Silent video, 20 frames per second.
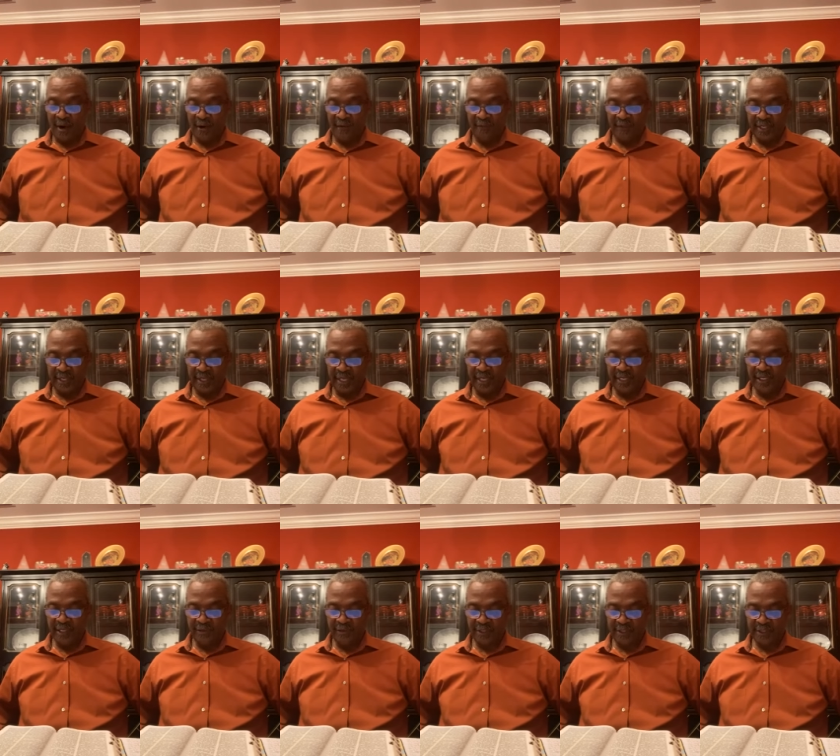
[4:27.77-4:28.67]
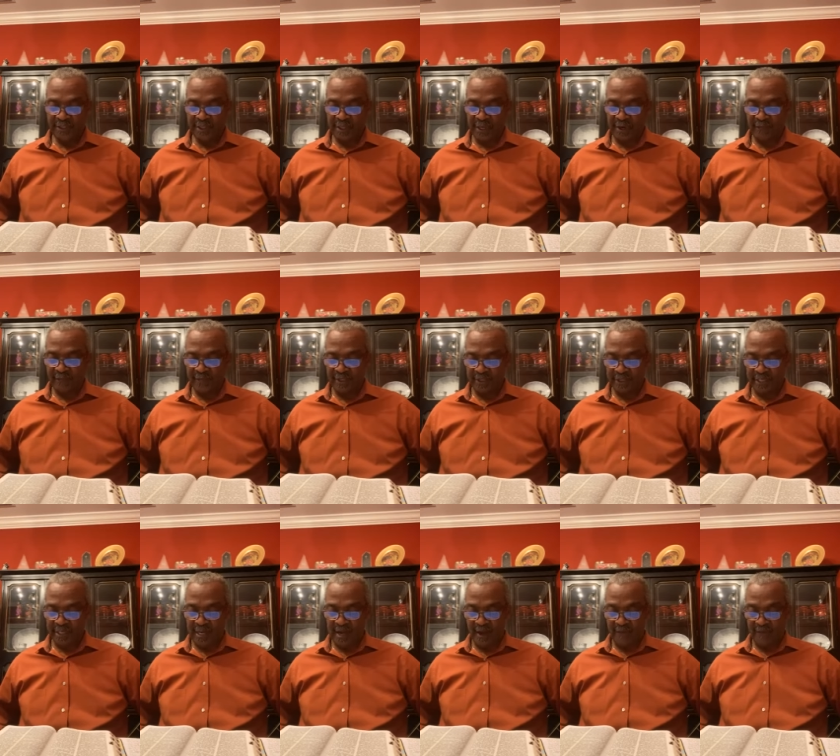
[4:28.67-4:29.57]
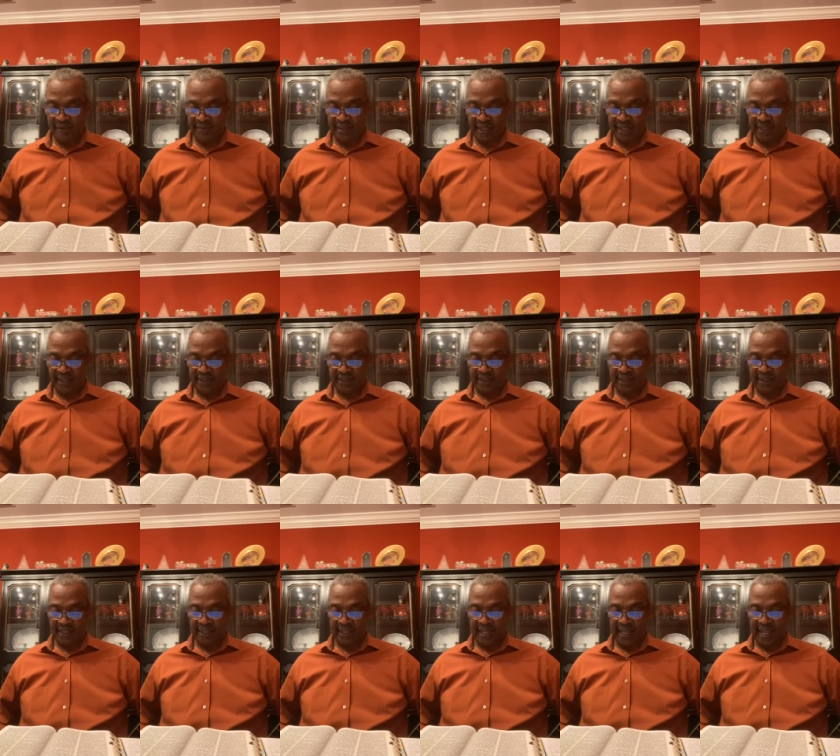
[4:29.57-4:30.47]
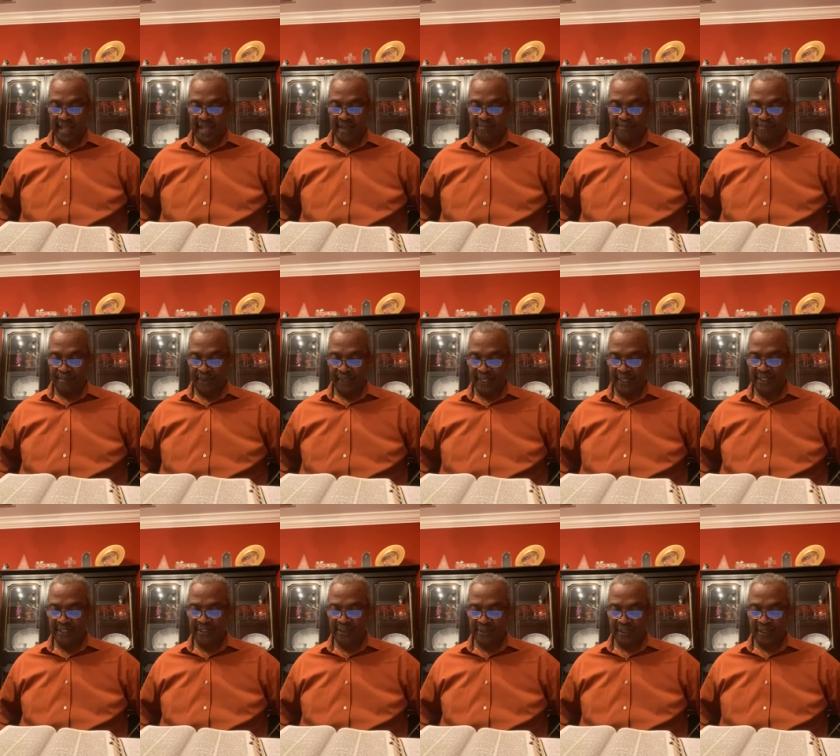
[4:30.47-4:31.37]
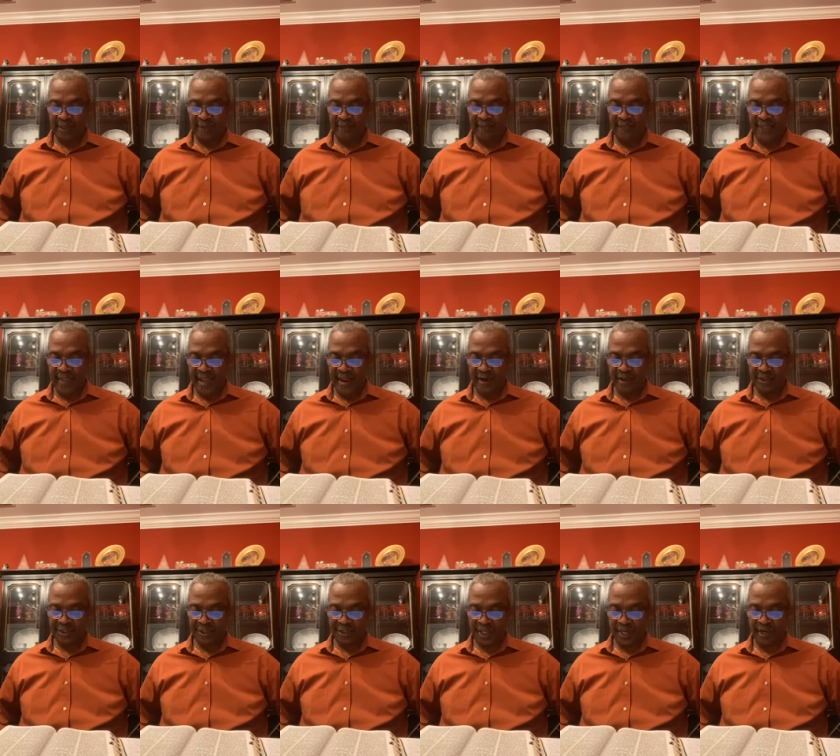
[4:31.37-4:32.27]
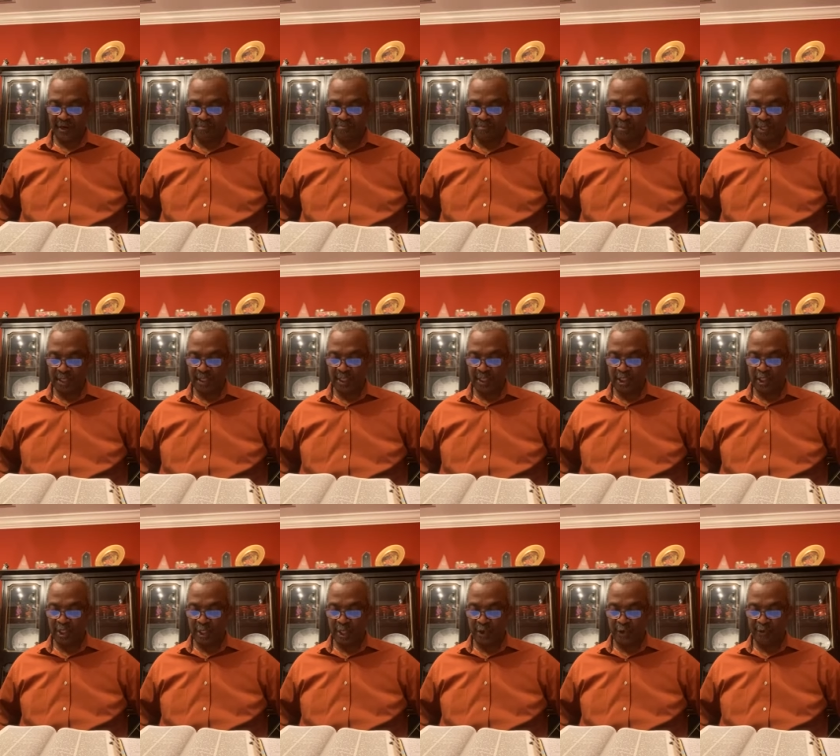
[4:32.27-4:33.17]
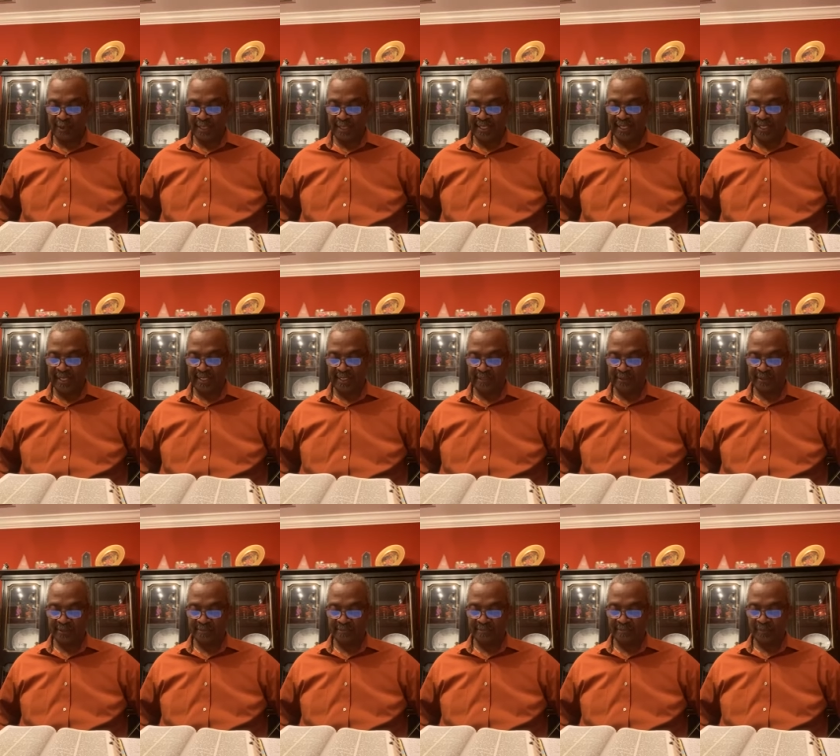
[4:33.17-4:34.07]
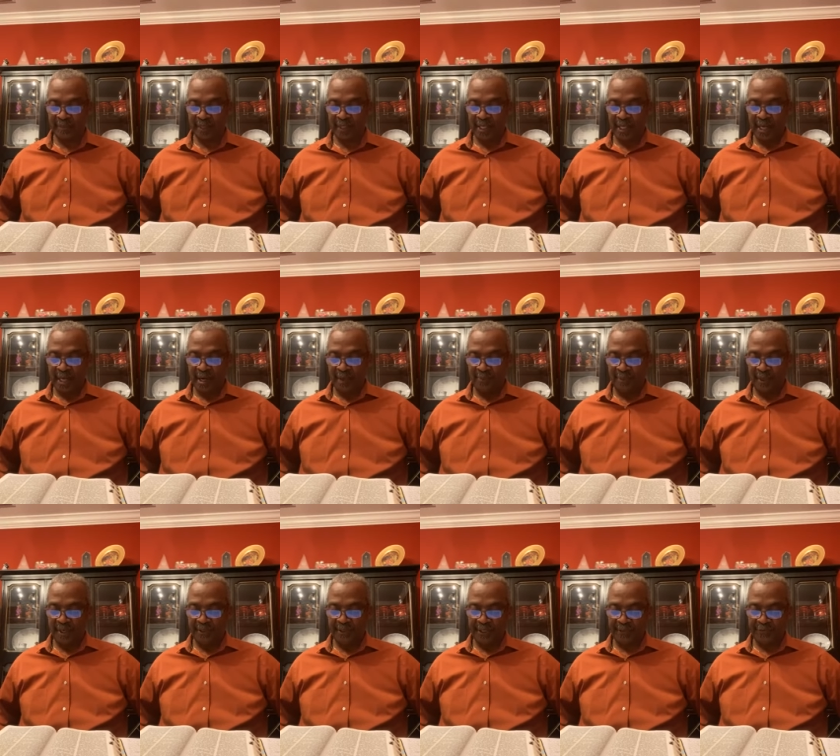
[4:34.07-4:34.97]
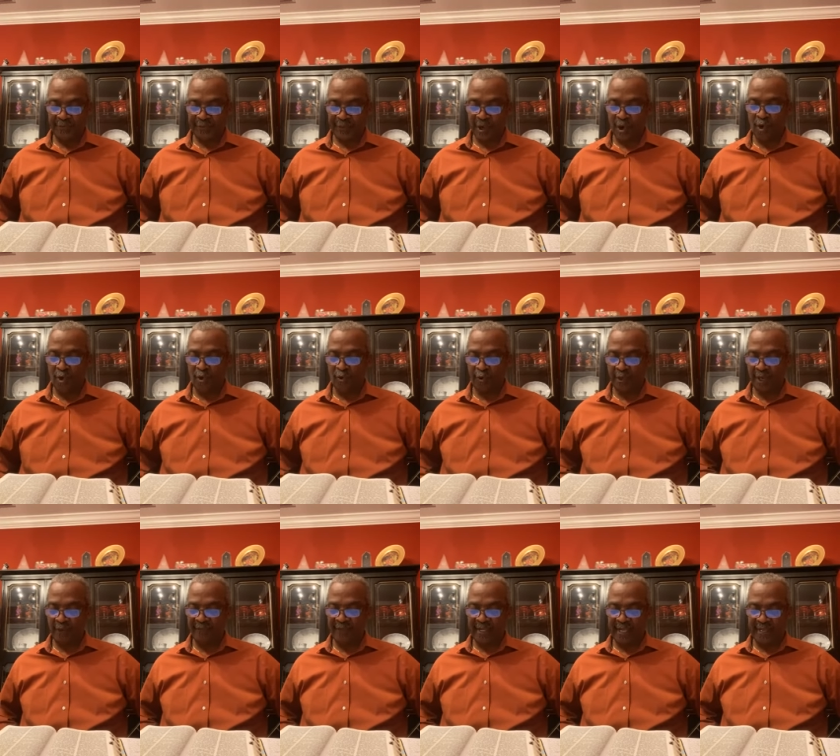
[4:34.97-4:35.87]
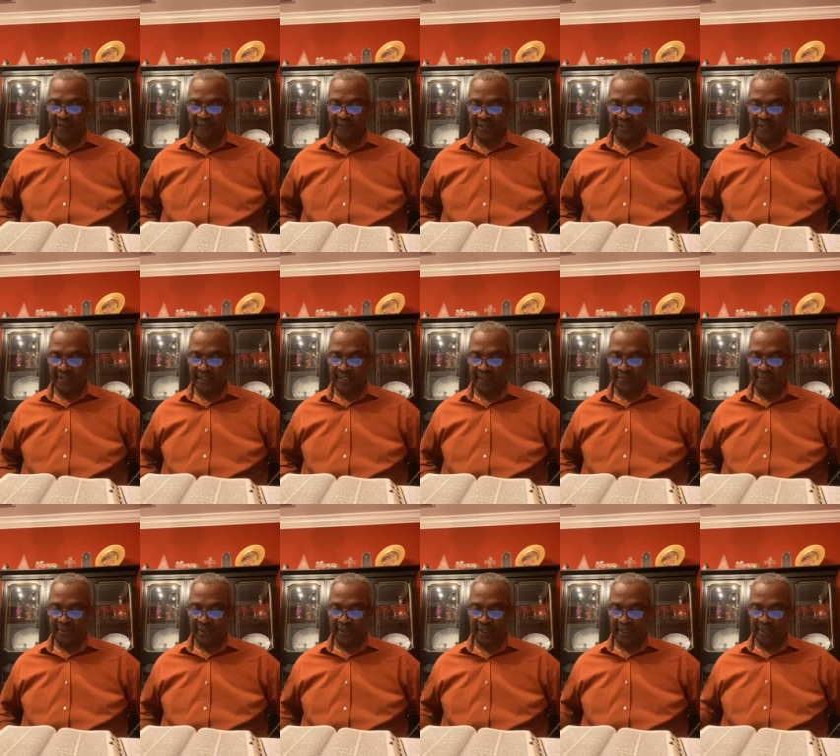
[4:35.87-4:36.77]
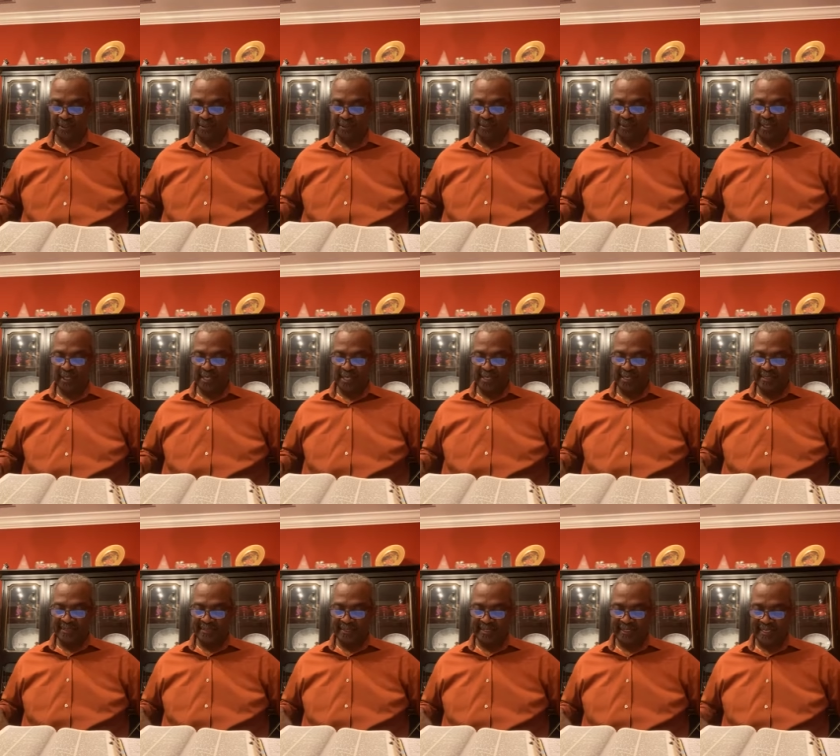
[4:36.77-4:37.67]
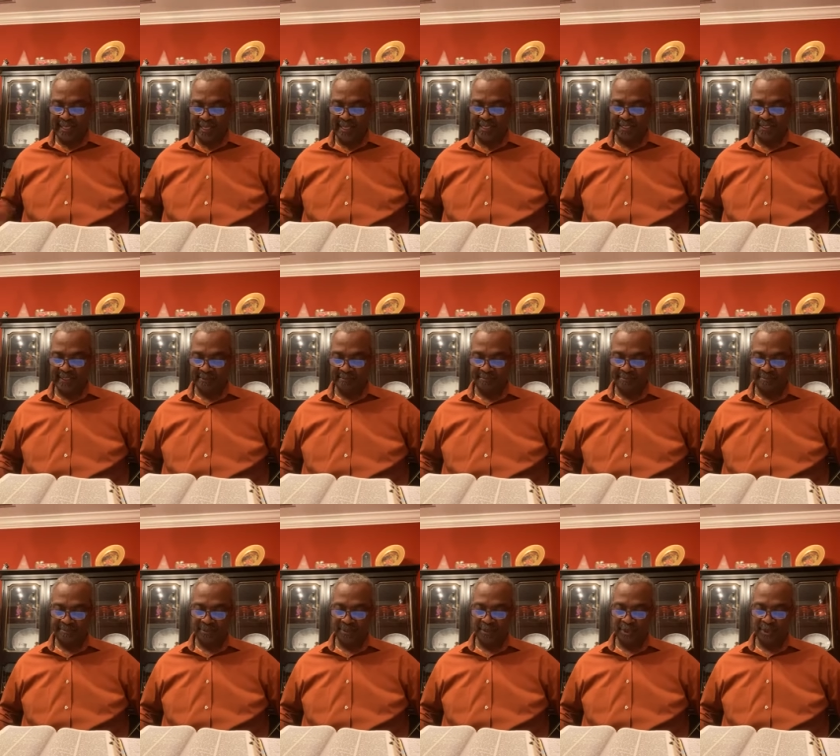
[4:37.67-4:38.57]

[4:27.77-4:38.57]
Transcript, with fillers: Of the increase of his government and peace there shall be no end. Upon the throne of David and upon his kingdom,